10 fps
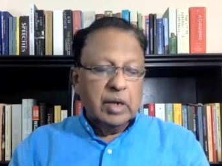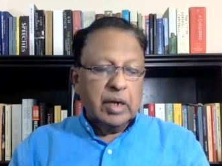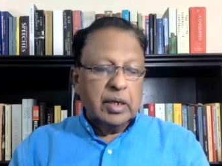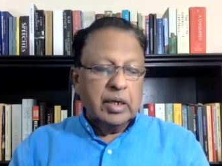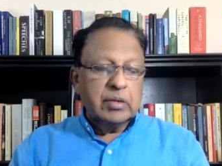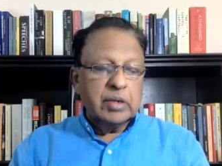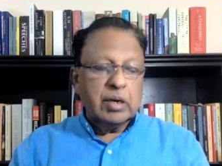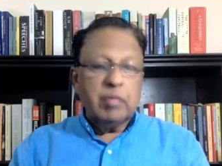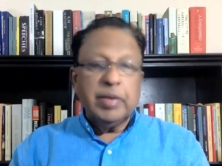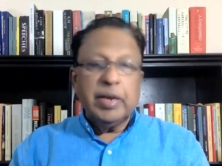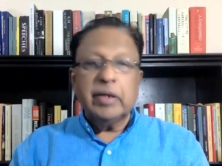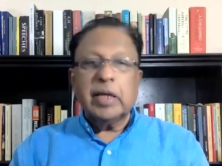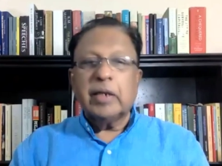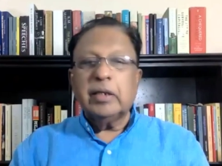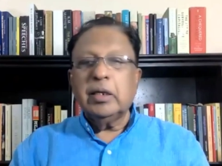And then it will mean
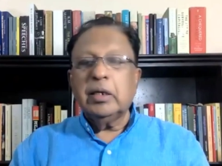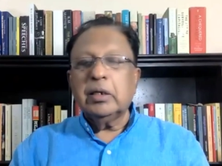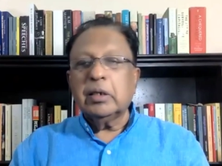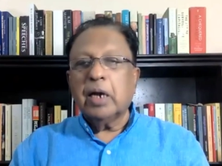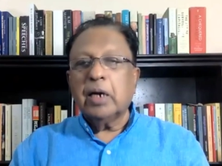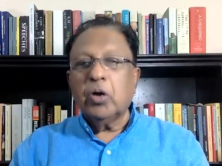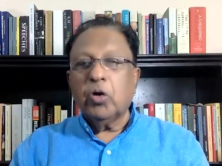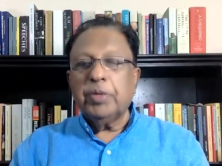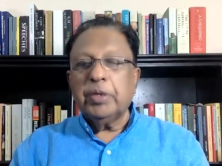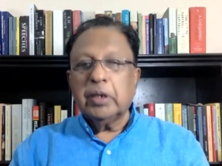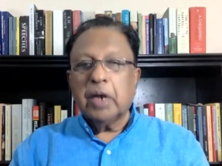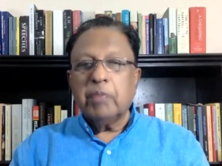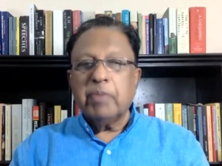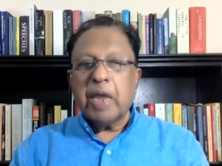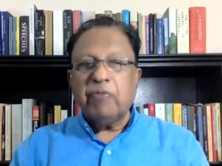that the gun lobby, the
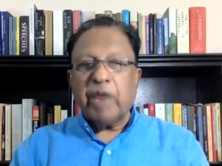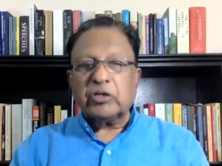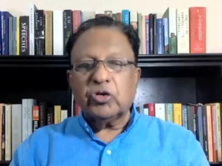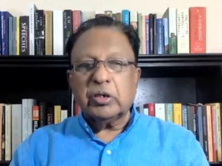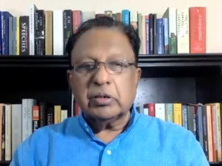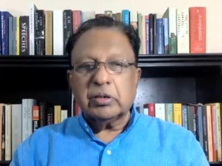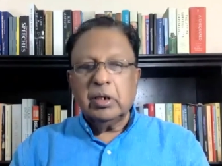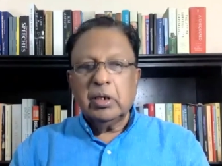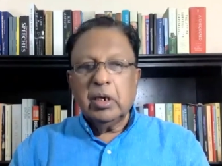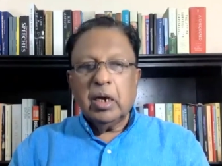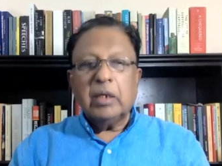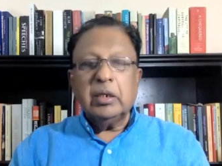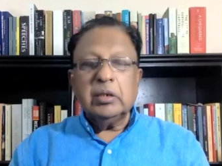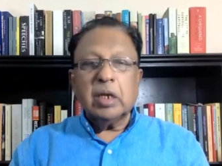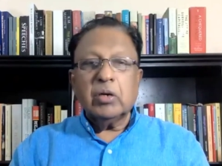gun manufacturers, and
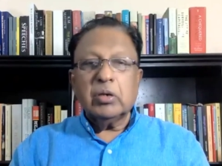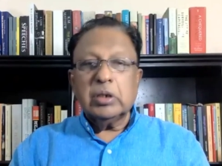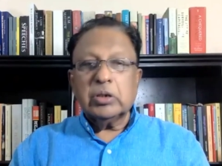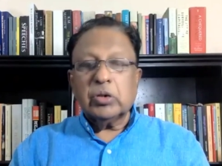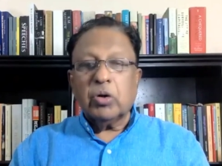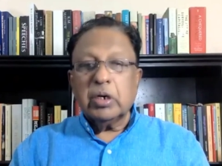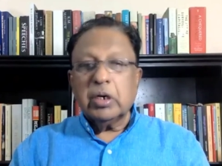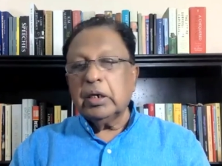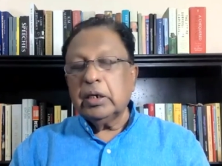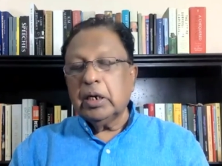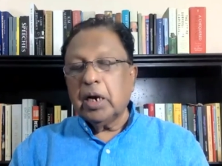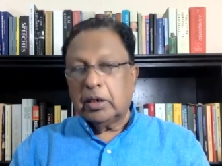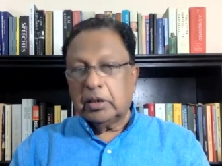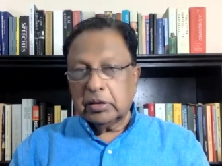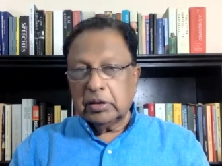these are not just ordinary
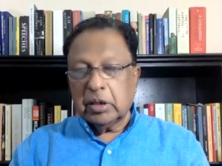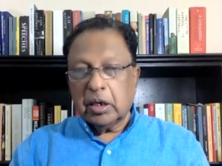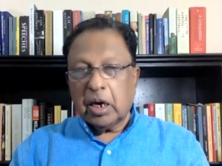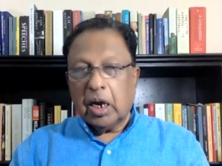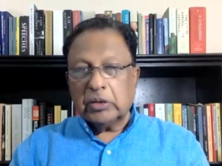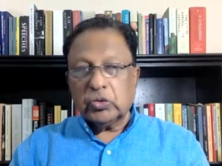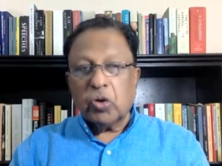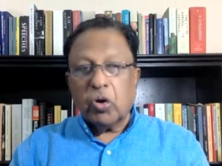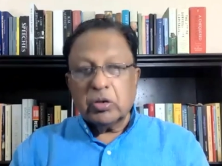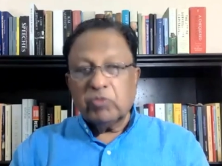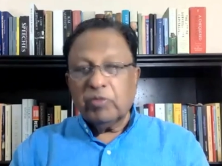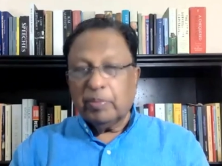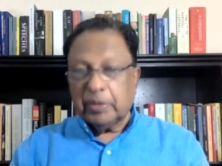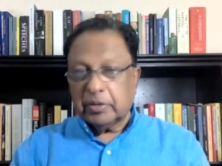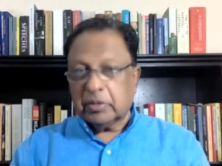guns, these are assault
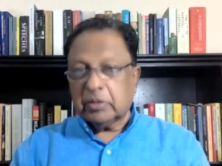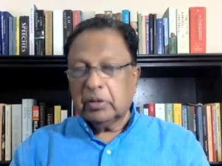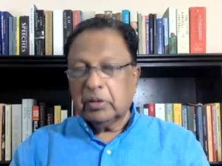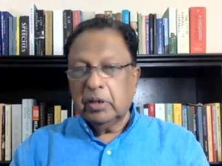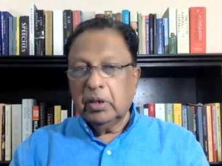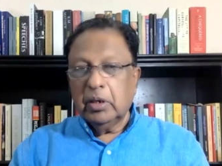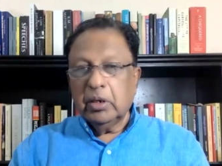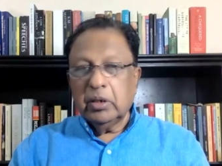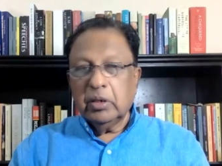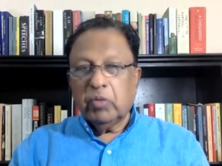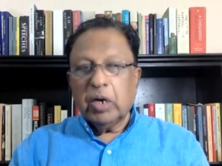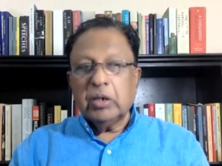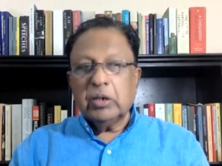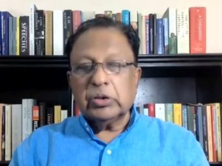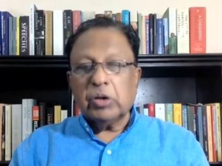weapons.
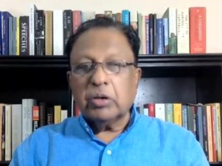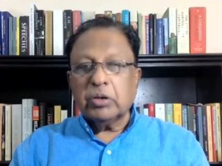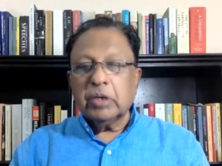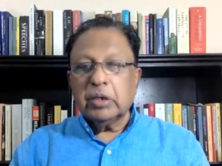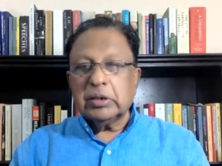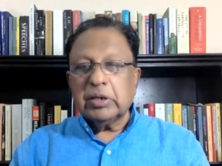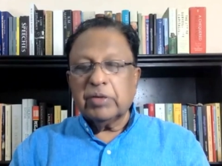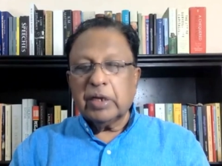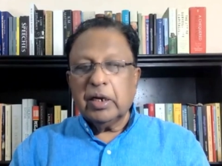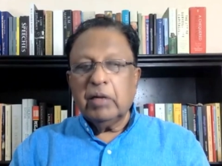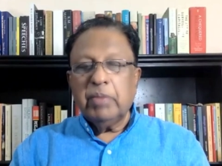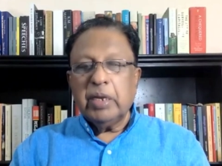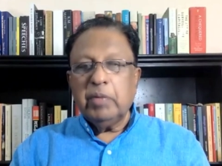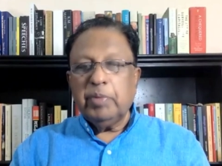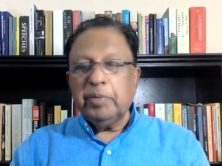One shot you can kill
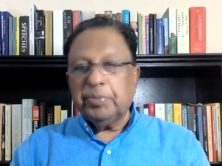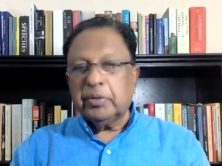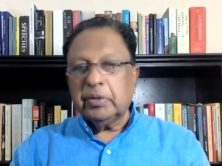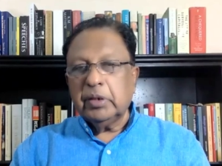many people.